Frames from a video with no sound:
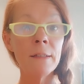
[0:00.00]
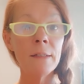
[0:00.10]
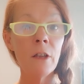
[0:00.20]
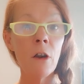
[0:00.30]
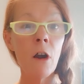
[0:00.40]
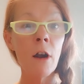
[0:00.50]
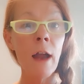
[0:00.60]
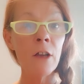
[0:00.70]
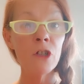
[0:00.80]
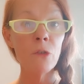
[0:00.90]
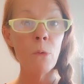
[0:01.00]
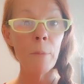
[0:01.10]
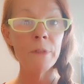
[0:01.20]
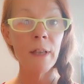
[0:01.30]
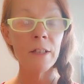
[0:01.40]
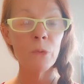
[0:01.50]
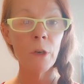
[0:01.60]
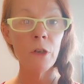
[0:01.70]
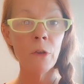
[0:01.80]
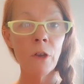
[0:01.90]
There are actual websites where
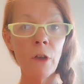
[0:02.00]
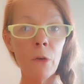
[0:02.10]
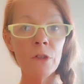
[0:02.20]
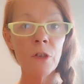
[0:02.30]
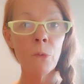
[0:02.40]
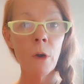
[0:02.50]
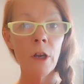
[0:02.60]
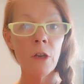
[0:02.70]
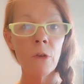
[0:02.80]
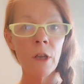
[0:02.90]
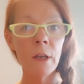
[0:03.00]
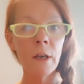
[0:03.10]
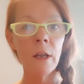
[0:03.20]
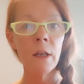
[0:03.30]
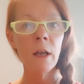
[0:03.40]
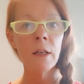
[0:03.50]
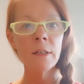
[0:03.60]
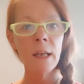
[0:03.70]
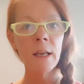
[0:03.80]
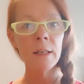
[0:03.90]
you can go to where you can
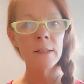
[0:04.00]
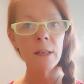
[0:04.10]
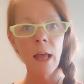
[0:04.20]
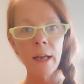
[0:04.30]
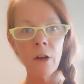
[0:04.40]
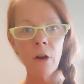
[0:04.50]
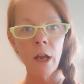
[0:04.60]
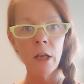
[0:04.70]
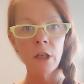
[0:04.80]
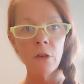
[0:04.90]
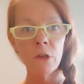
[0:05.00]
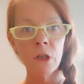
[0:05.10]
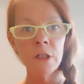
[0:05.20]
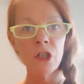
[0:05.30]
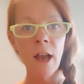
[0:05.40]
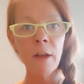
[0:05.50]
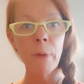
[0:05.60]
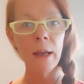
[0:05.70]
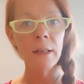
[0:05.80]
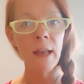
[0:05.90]
take a slider and you can check
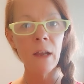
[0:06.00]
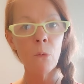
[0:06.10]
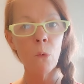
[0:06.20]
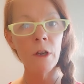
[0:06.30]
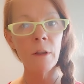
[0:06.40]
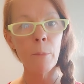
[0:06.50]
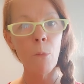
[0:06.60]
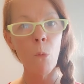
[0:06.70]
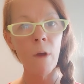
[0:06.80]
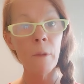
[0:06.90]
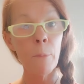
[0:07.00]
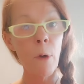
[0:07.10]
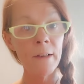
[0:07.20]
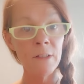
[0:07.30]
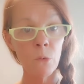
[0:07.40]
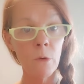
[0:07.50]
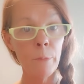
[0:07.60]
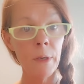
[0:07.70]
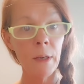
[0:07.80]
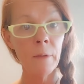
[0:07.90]
by day what the price will
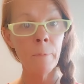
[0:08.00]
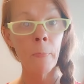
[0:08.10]
be.